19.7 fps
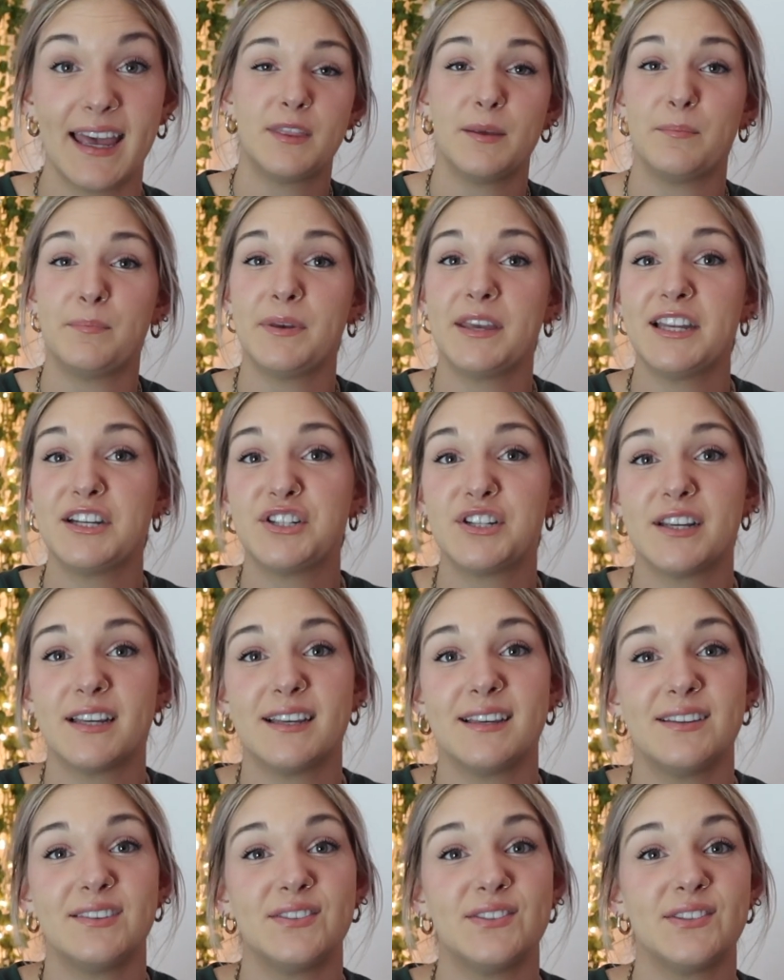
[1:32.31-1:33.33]
The
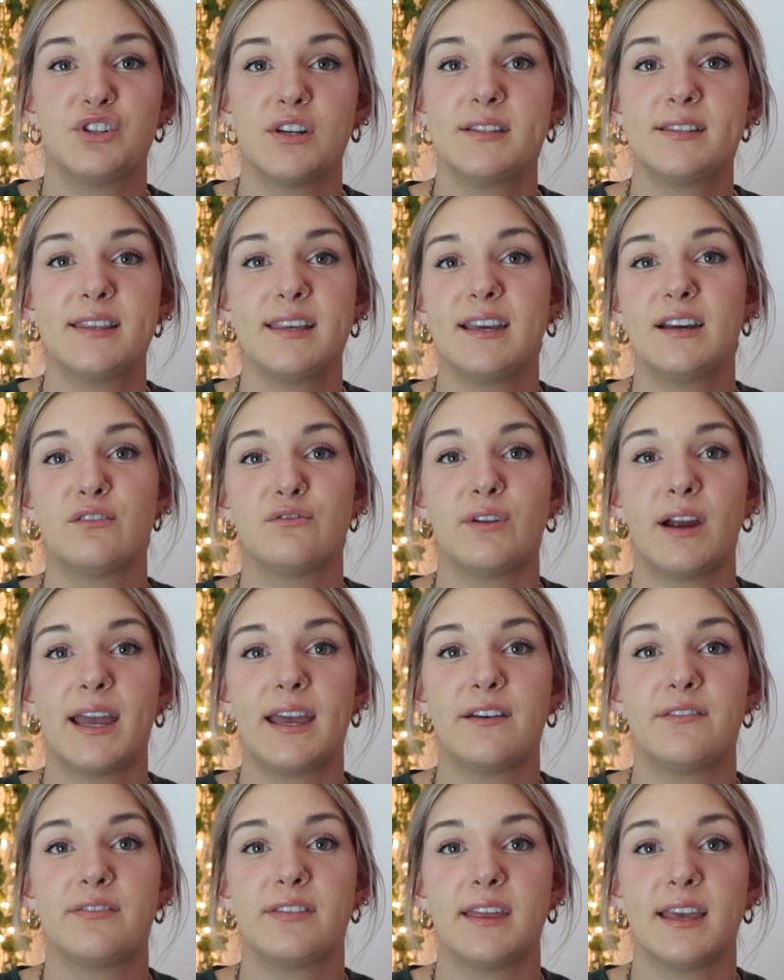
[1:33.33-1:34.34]
beaches, just the
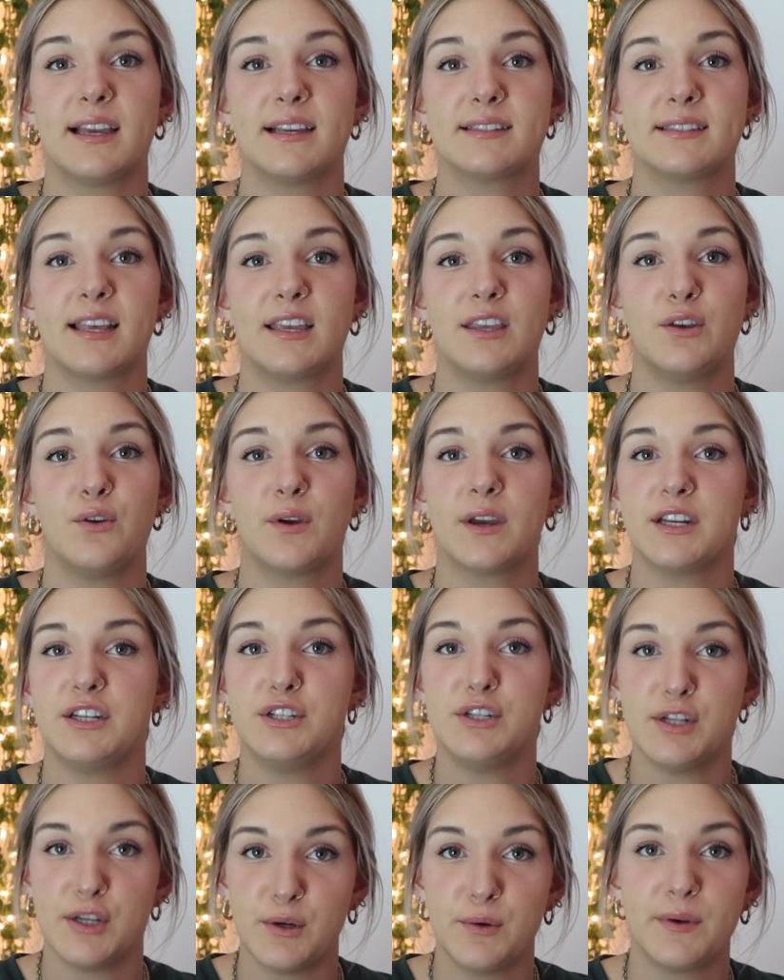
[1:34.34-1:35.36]
array of things that you can
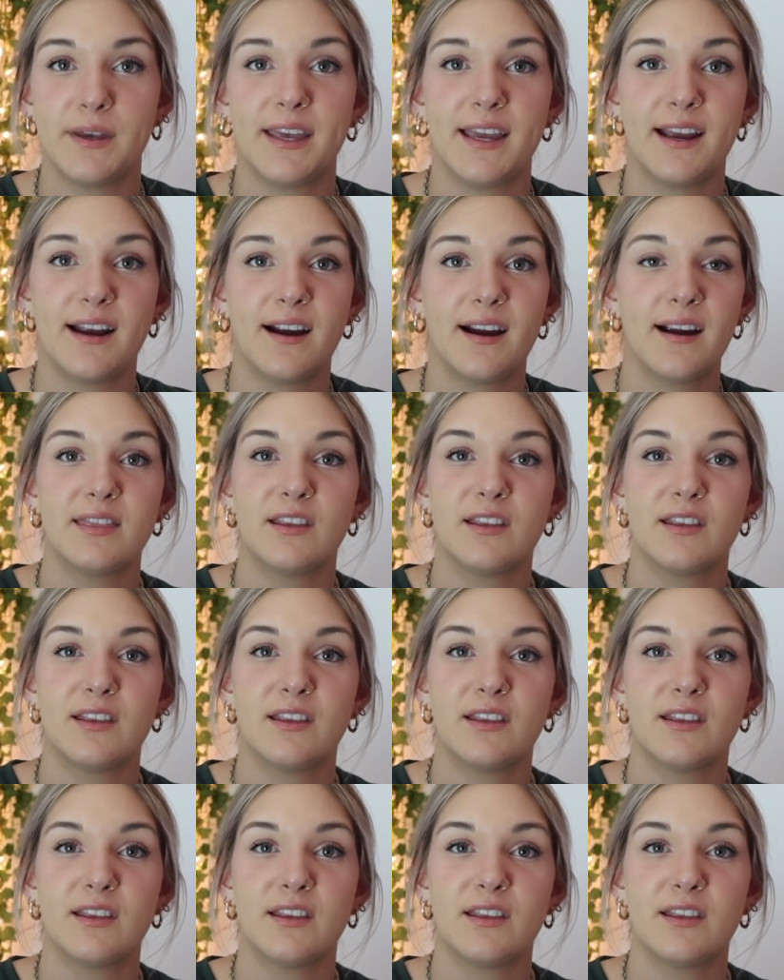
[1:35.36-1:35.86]
do here.